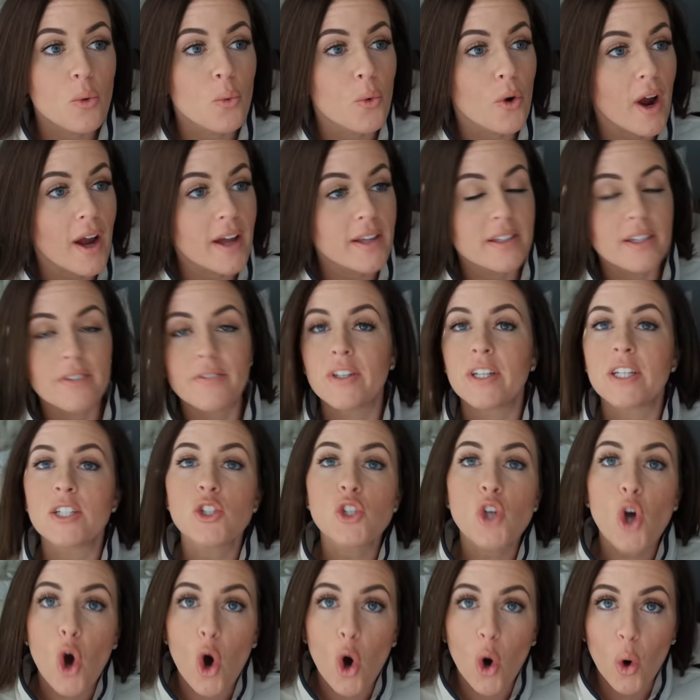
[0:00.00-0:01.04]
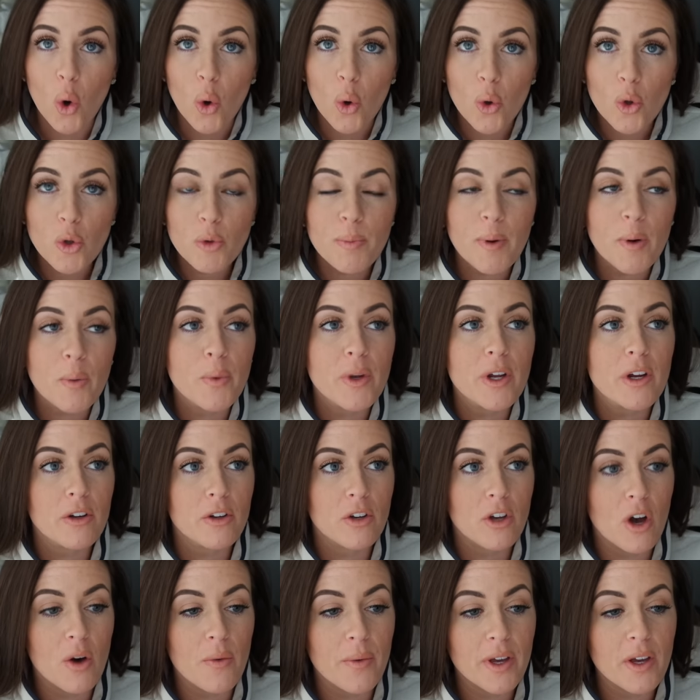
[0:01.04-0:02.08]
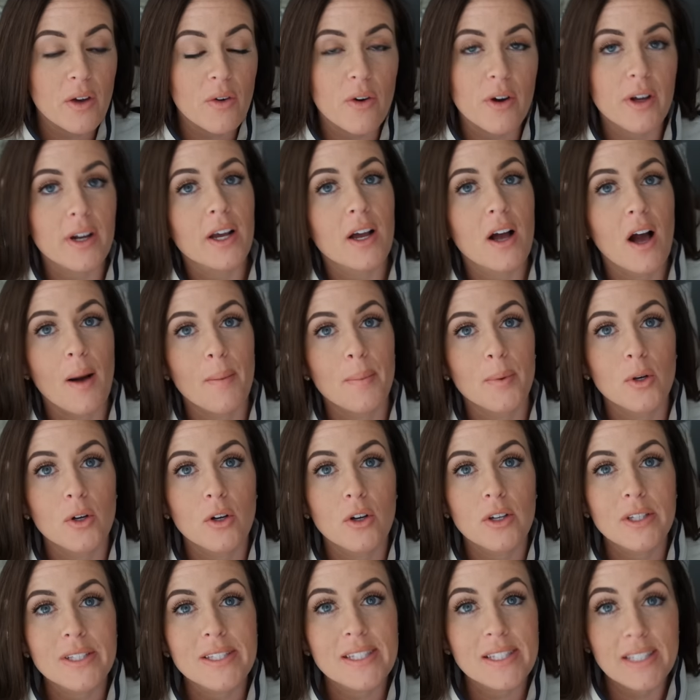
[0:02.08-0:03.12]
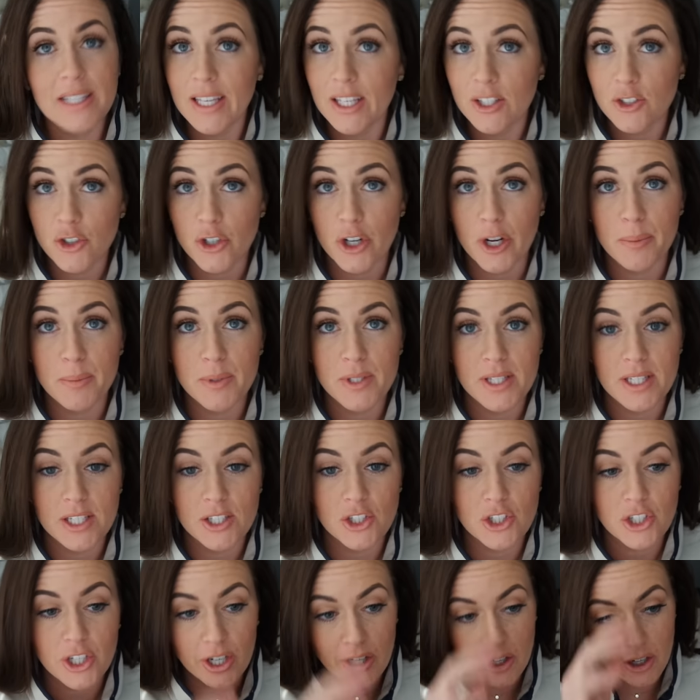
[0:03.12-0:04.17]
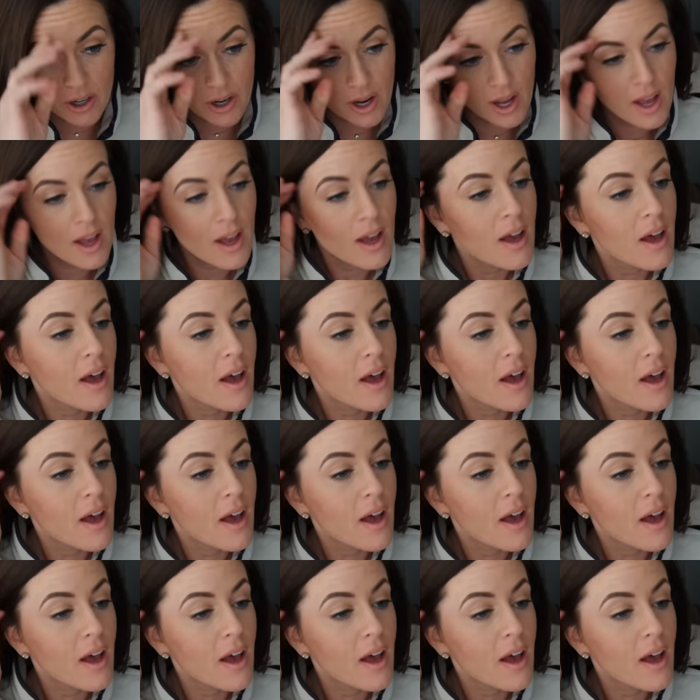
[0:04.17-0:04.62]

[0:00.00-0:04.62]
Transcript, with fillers: where I live it is cold, but we are going on a couple ski trips this year